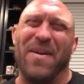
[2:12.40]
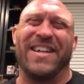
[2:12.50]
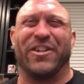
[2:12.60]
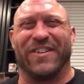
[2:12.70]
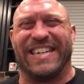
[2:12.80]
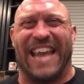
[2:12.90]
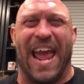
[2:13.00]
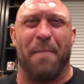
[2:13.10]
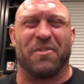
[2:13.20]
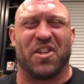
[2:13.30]
eat your
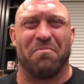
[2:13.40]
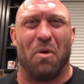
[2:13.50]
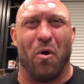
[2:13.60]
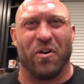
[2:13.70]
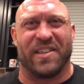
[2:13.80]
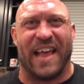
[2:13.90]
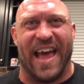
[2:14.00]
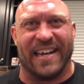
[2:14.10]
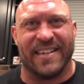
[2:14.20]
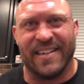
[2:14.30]
damn s'mores
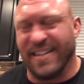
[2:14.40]
then.